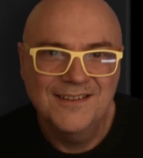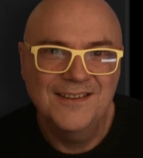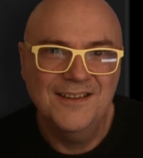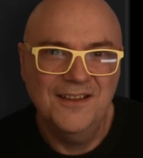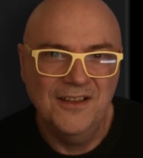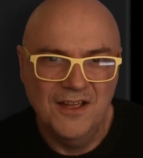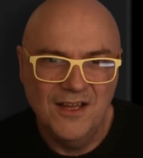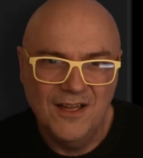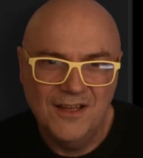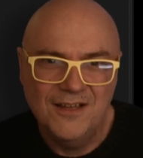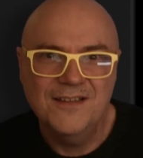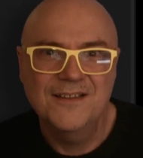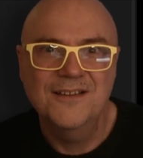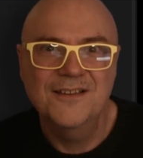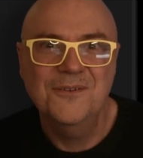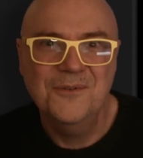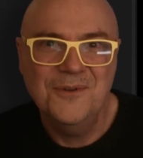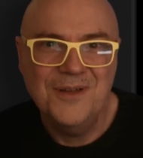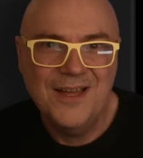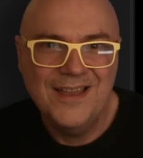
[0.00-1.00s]
Huh?
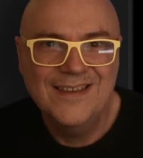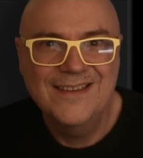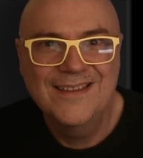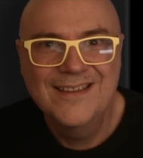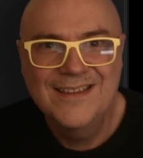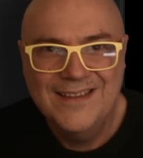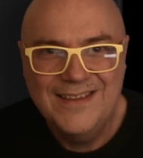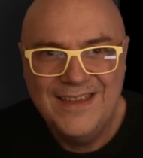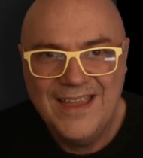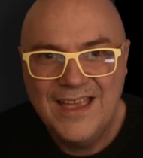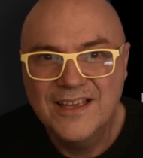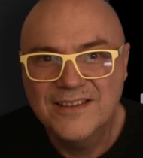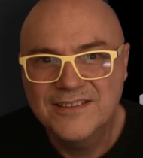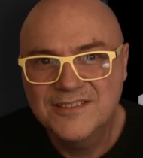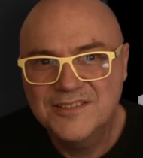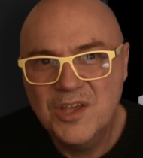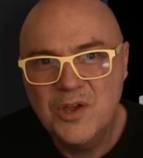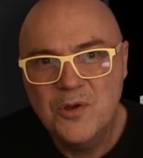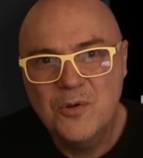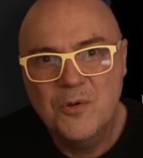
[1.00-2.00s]
What? Yeah,
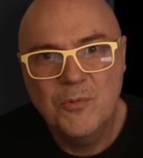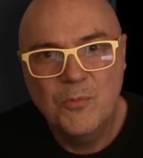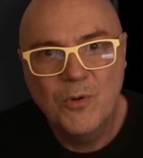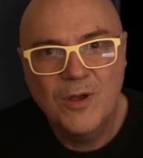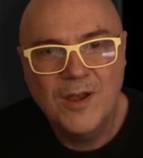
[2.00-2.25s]
so what